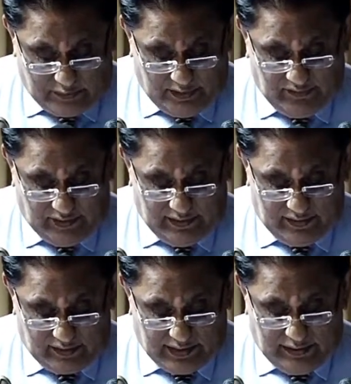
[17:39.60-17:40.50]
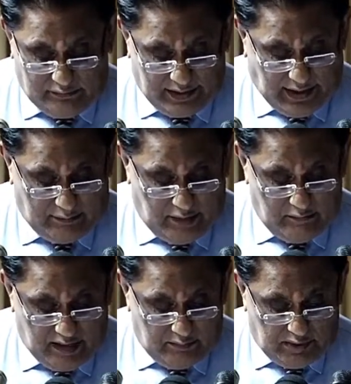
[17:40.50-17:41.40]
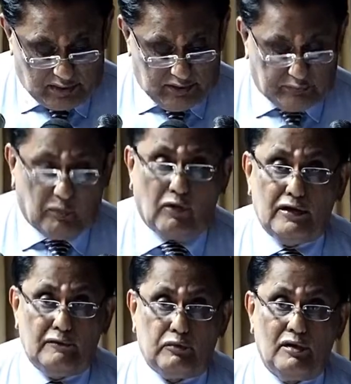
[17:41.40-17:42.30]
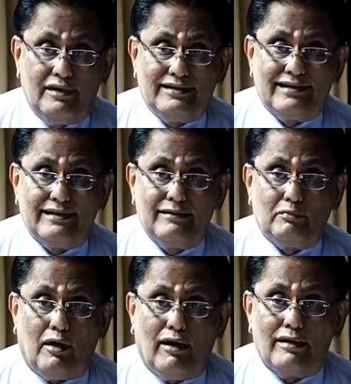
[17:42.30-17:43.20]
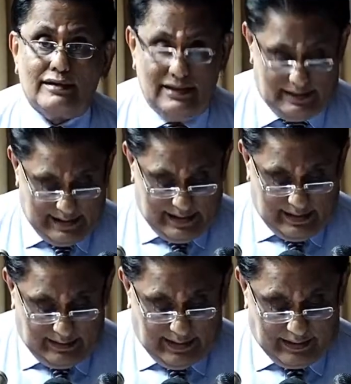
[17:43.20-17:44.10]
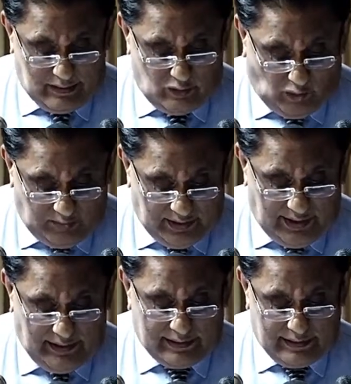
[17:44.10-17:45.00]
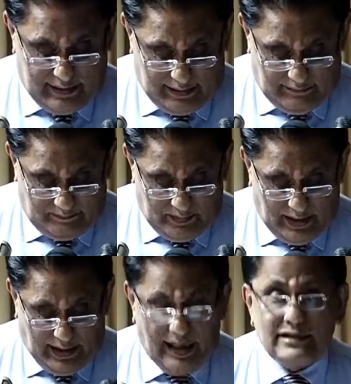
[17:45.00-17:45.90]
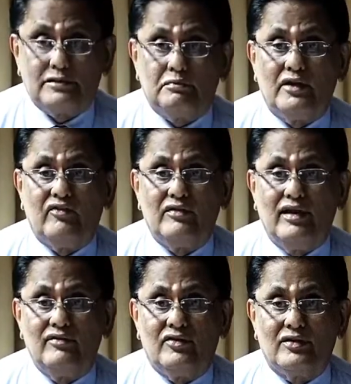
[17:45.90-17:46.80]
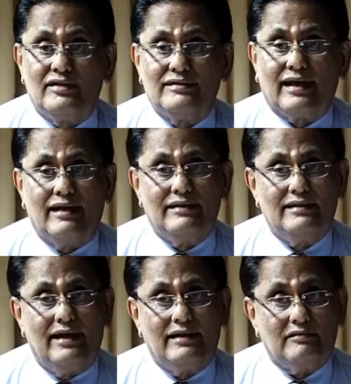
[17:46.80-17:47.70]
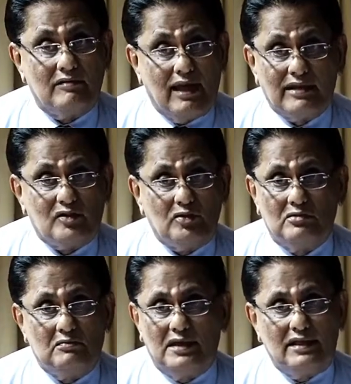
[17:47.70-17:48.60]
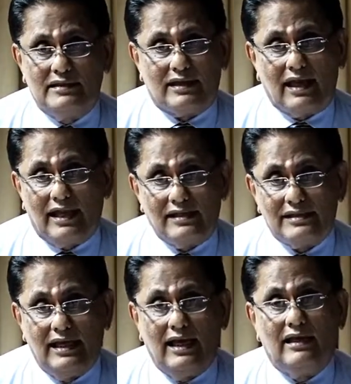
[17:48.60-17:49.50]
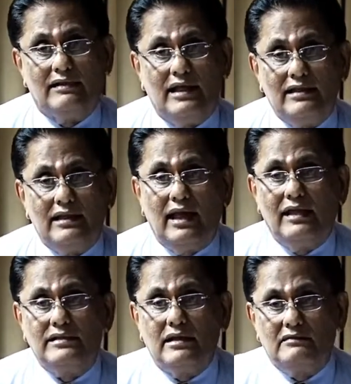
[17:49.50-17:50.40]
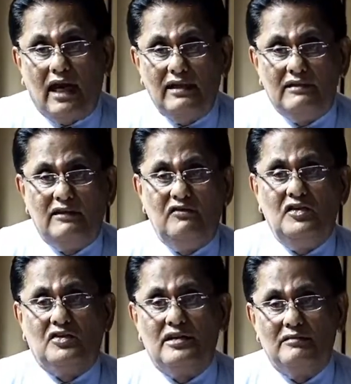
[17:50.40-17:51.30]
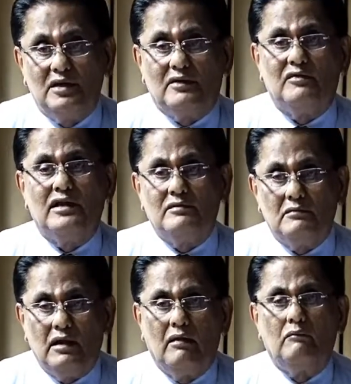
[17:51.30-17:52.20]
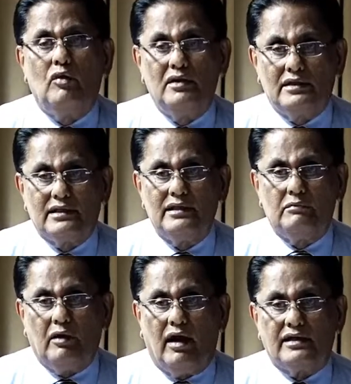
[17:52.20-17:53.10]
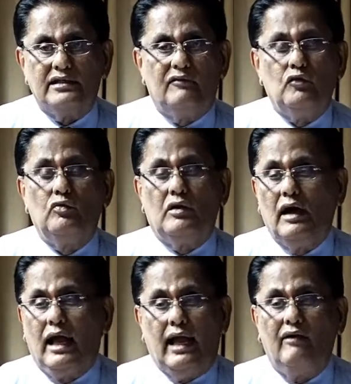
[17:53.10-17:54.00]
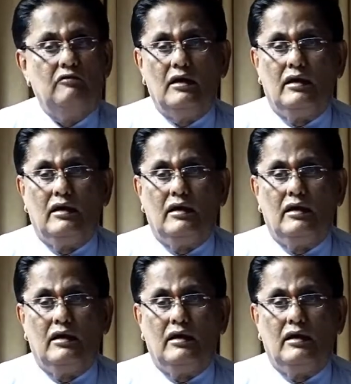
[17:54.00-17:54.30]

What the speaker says: president, shall become a member of the political party that nominated him as presidential candidate. That should be the case. Then there is a division between political parties. If you have